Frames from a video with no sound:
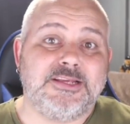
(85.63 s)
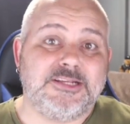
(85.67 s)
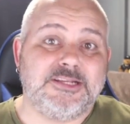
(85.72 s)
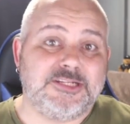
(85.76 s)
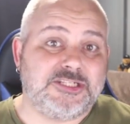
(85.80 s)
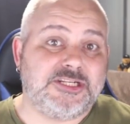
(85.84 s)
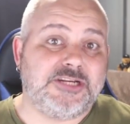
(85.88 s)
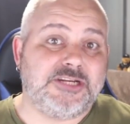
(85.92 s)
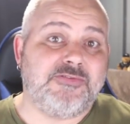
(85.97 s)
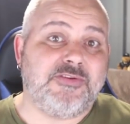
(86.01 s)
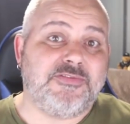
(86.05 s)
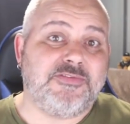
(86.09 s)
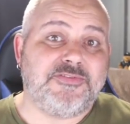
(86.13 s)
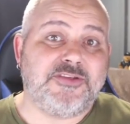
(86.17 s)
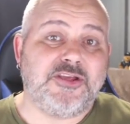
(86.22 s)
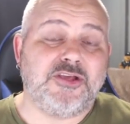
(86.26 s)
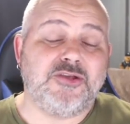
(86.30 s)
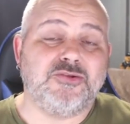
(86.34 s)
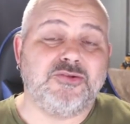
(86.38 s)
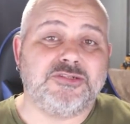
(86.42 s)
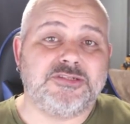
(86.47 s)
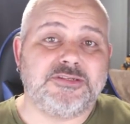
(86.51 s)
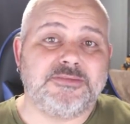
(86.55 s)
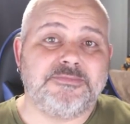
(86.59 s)
She
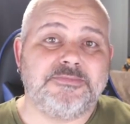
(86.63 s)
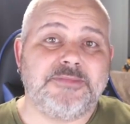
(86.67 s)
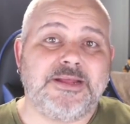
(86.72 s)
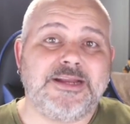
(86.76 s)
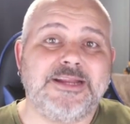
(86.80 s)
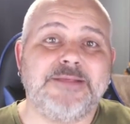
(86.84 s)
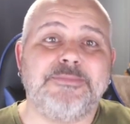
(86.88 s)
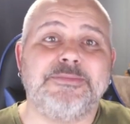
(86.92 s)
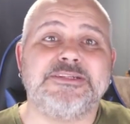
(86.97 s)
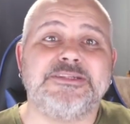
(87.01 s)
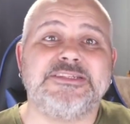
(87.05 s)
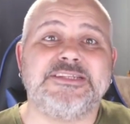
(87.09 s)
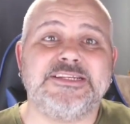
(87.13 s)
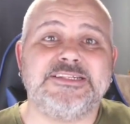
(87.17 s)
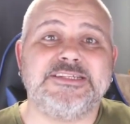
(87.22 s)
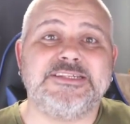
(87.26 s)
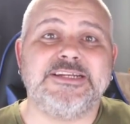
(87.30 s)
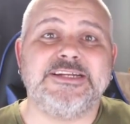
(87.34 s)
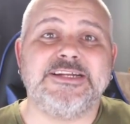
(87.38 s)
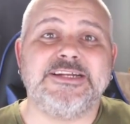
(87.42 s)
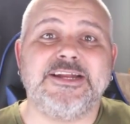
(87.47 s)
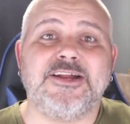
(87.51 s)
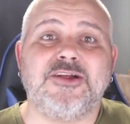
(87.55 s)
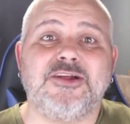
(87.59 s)
refused, and he
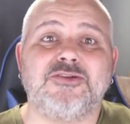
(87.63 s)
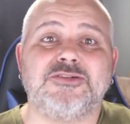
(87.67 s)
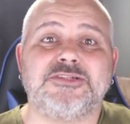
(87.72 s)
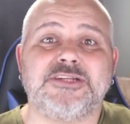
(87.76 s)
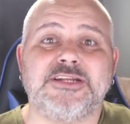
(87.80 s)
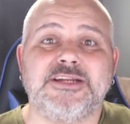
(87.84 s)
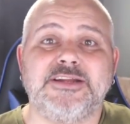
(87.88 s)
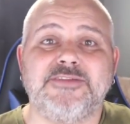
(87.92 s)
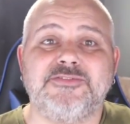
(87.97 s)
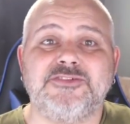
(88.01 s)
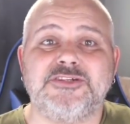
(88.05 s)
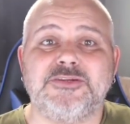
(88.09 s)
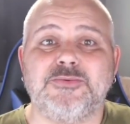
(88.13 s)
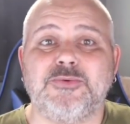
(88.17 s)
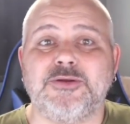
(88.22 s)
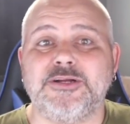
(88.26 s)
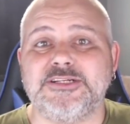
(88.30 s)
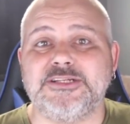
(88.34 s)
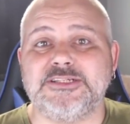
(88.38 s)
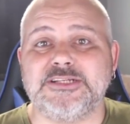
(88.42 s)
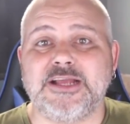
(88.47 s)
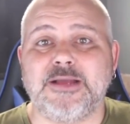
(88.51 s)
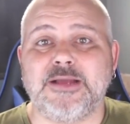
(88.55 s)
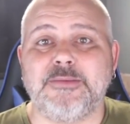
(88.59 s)
persisted in asking if she
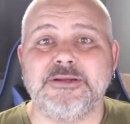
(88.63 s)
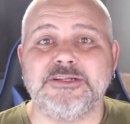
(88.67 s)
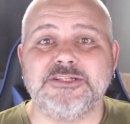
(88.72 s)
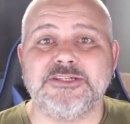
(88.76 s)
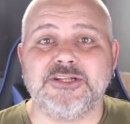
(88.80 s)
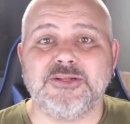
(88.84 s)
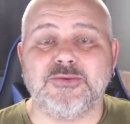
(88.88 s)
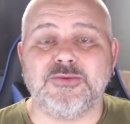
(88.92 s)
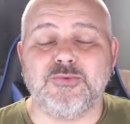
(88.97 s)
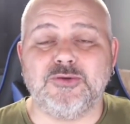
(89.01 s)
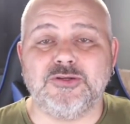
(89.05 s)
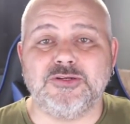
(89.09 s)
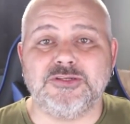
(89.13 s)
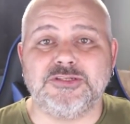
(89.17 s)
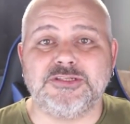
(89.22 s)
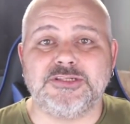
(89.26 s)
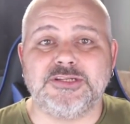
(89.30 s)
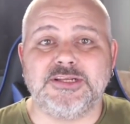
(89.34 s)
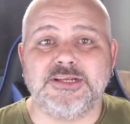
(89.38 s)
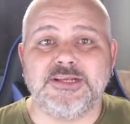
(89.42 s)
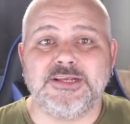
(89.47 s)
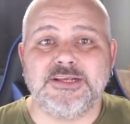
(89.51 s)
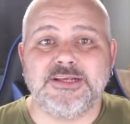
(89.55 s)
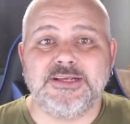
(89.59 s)
wanted to come into the woods,
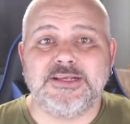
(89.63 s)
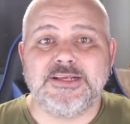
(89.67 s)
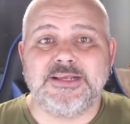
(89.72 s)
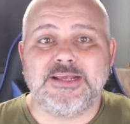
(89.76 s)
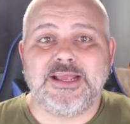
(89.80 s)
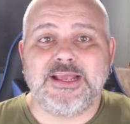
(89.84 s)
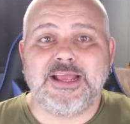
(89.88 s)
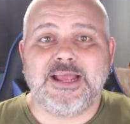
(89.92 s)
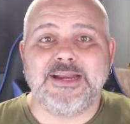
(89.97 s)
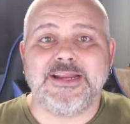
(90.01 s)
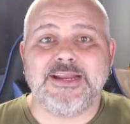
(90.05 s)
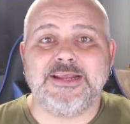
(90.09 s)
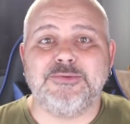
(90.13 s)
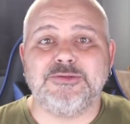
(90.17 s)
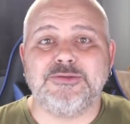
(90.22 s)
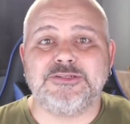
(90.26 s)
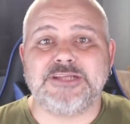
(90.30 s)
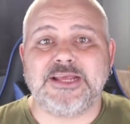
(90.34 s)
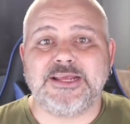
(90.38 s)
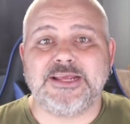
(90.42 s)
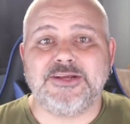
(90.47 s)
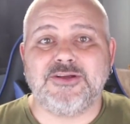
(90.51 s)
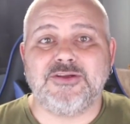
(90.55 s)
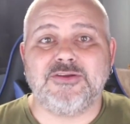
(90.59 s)
and he would
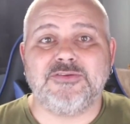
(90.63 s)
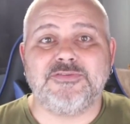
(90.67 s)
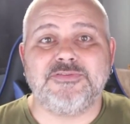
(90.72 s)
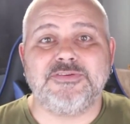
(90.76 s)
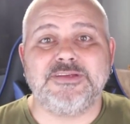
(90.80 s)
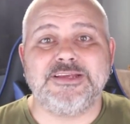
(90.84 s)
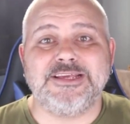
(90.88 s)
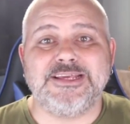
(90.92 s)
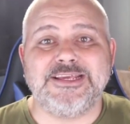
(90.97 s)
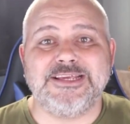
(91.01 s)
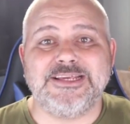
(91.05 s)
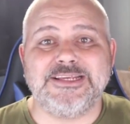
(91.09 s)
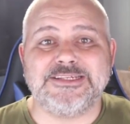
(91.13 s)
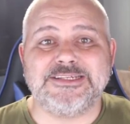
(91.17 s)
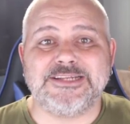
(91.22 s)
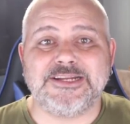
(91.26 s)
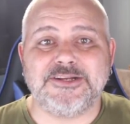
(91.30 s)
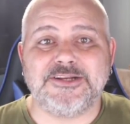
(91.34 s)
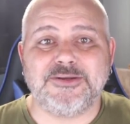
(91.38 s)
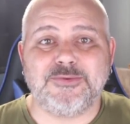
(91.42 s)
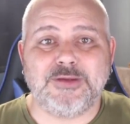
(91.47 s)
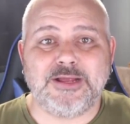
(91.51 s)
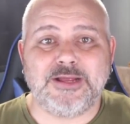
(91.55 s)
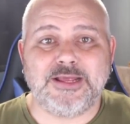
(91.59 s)
take off his
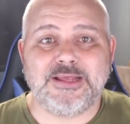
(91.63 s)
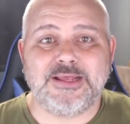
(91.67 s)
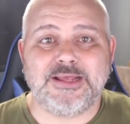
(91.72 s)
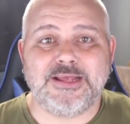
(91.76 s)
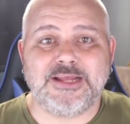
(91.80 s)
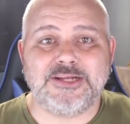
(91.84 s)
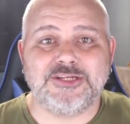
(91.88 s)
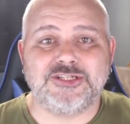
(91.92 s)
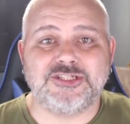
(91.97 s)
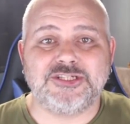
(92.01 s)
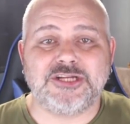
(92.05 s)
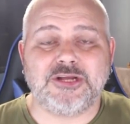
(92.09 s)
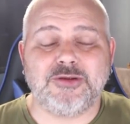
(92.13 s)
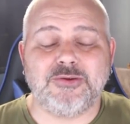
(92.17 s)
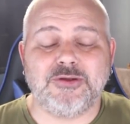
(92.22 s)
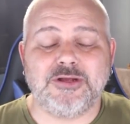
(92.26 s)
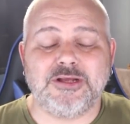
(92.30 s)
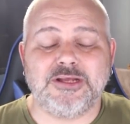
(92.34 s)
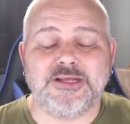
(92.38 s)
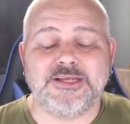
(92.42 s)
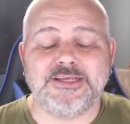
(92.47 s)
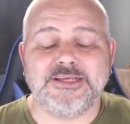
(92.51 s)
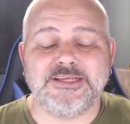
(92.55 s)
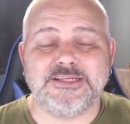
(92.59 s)
underwear and show
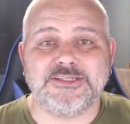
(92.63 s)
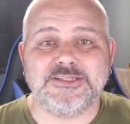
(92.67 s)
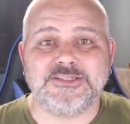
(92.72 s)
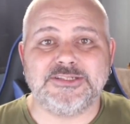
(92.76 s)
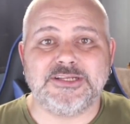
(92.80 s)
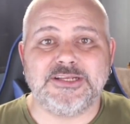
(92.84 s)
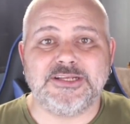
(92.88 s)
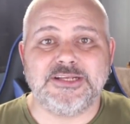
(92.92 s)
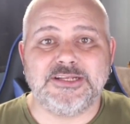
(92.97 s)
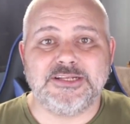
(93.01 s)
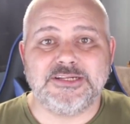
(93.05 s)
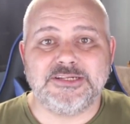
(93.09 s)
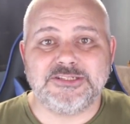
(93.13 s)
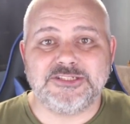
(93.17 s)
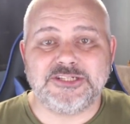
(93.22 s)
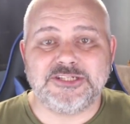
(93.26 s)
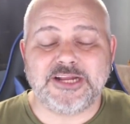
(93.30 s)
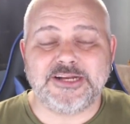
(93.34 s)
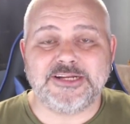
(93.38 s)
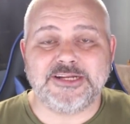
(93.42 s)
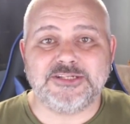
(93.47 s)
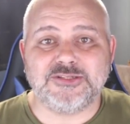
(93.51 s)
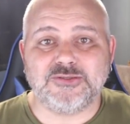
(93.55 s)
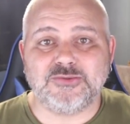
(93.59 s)
her his
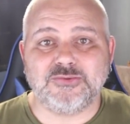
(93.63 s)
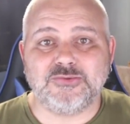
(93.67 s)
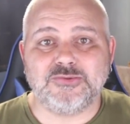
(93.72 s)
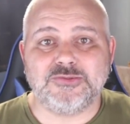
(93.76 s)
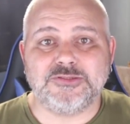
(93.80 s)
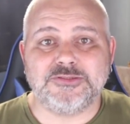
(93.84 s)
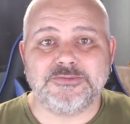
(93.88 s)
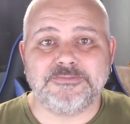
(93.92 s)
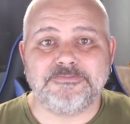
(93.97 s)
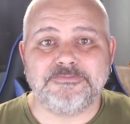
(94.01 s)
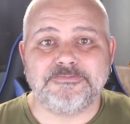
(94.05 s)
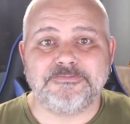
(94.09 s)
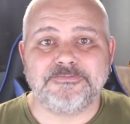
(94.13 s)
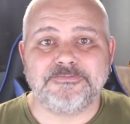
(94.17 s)
genitals.